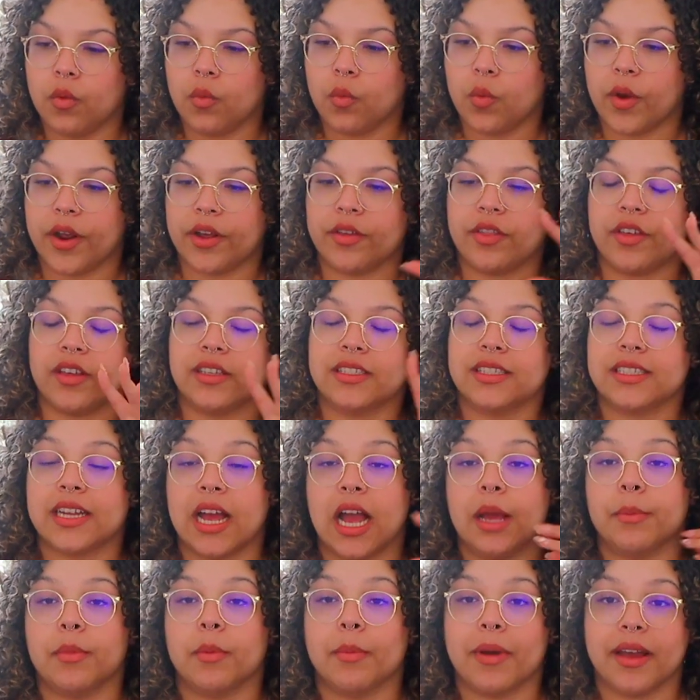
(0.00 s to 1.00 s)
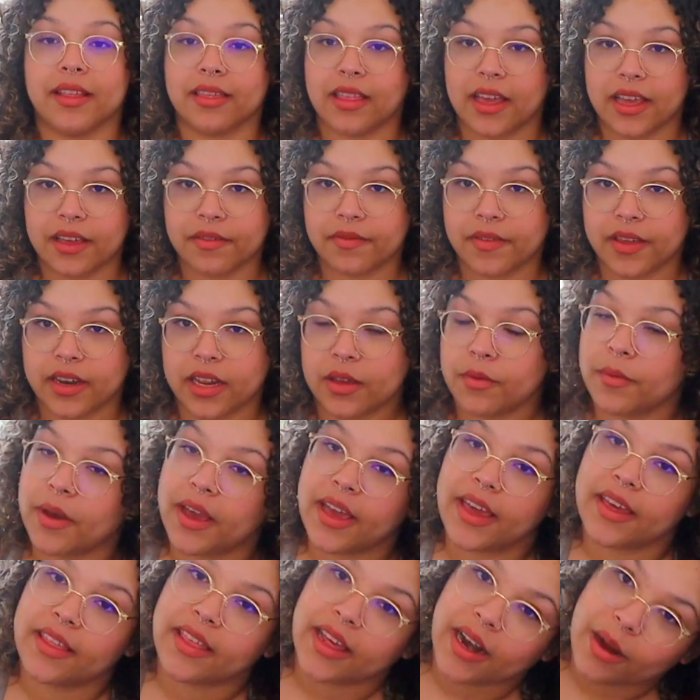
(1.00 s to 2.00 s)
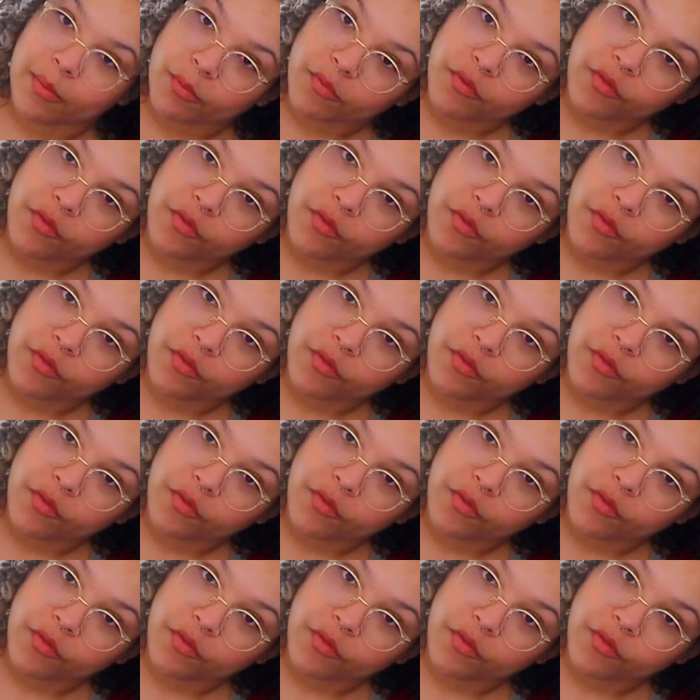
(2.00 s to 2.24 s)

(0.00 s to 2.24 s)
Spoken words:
where this time in my life anyway that I'm